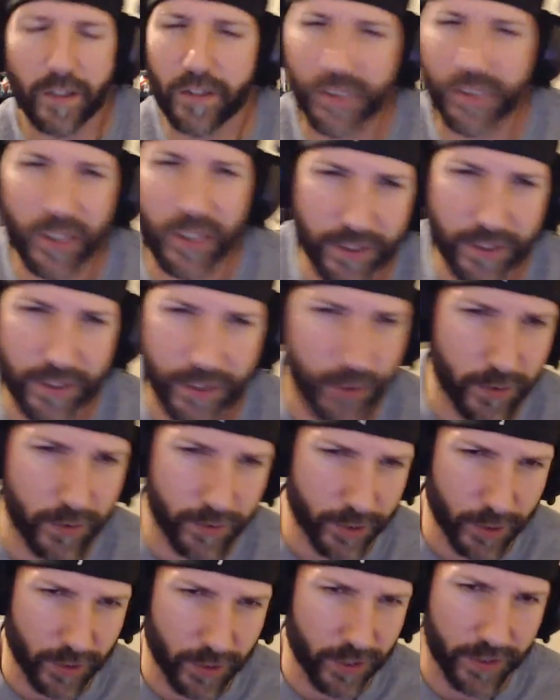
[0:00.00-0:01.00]
only two
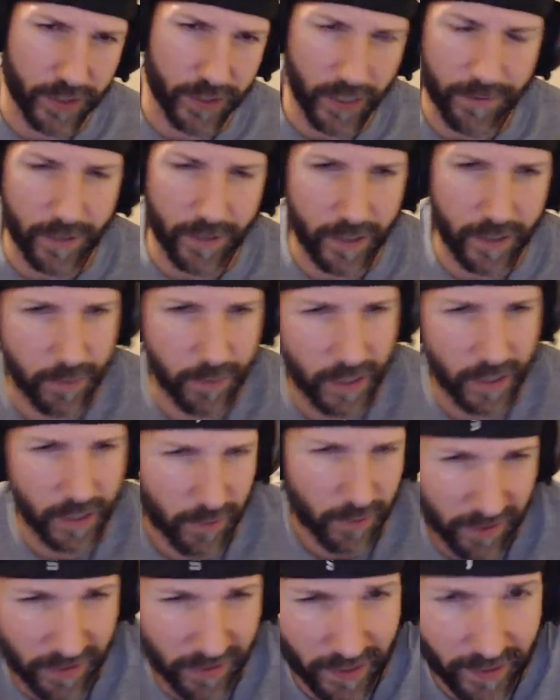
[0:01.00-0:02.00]
years difference, but I'm
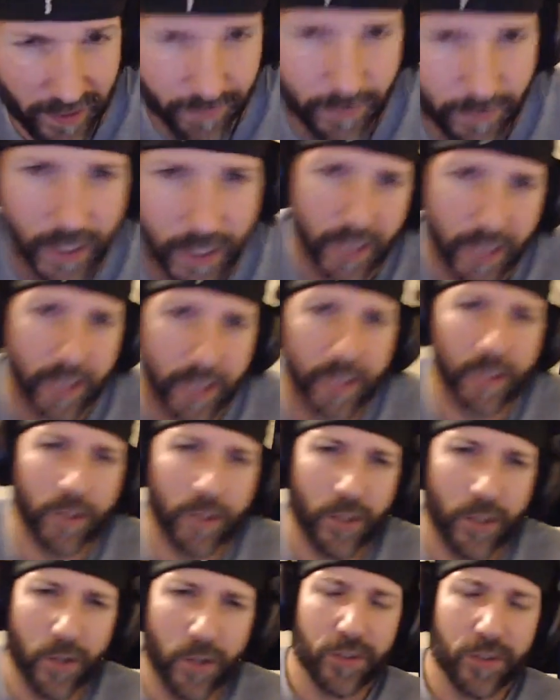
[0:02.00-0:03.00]
just like, you know,
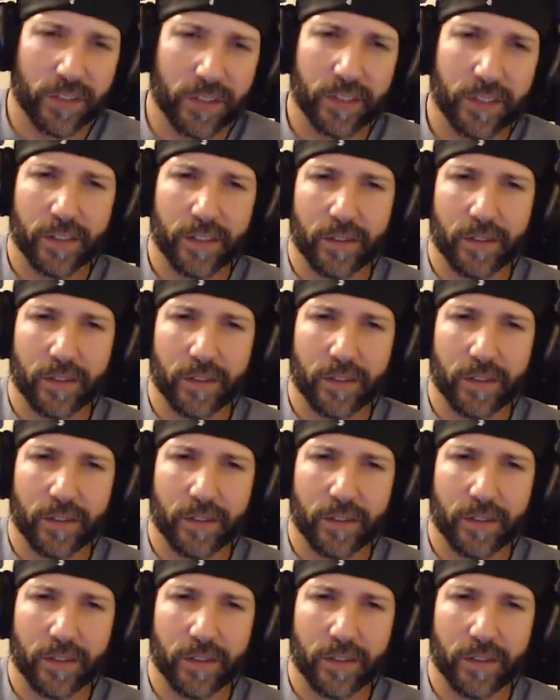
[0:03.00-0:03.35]
usually you know